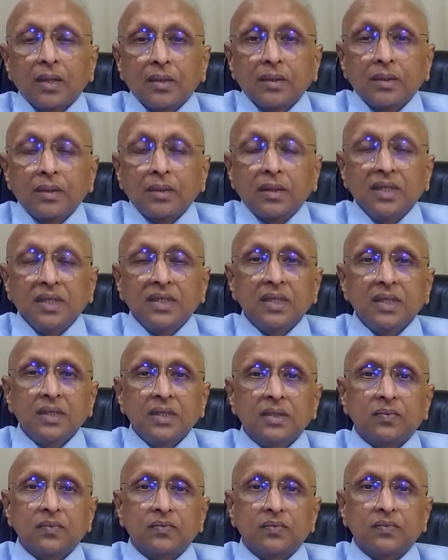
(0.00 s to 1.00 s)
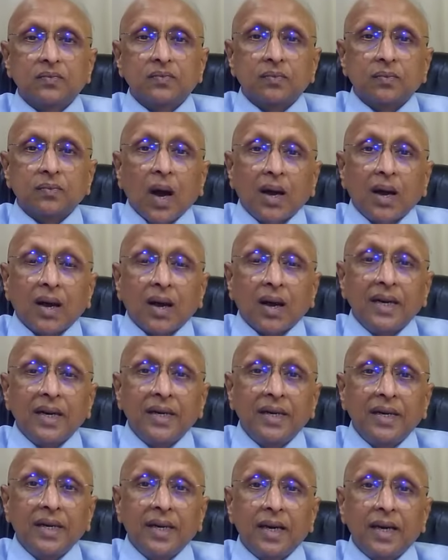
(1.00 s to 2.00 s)
This is a
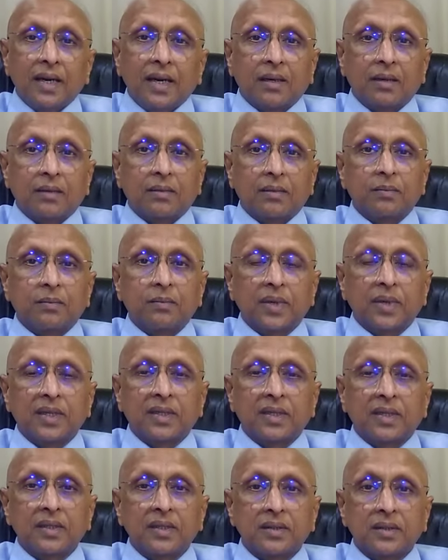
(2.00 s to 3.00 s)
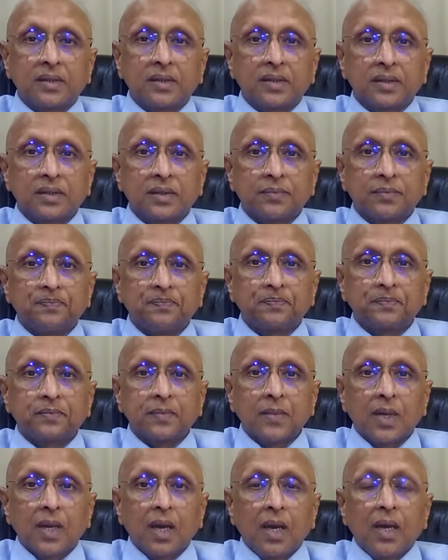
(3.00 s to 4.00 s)
cardiac breathlessness.
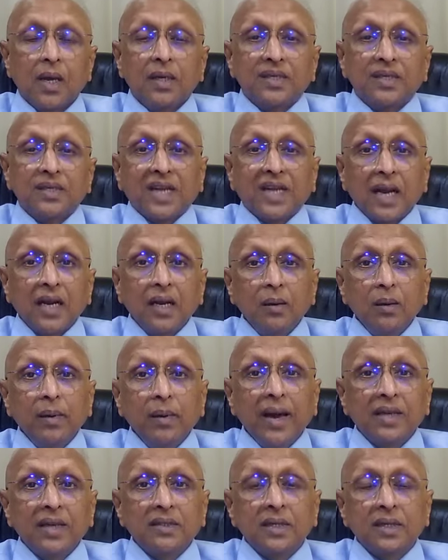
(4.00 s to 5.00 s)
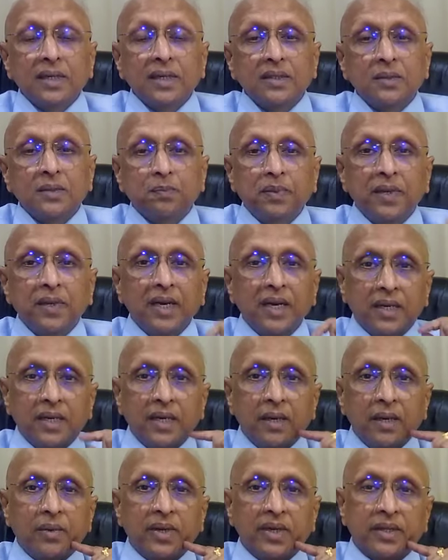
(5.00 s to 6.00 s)
Sternum has a
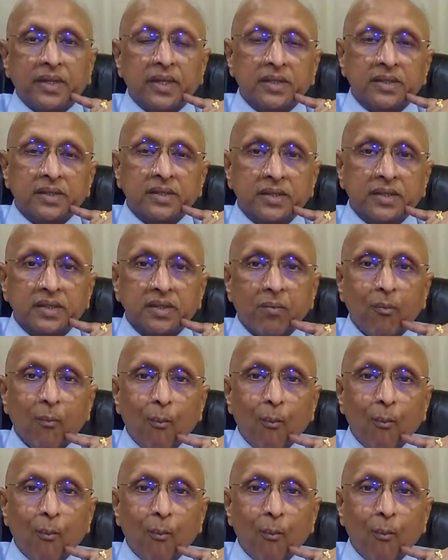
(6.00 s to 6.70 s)
respiratory breathlessness.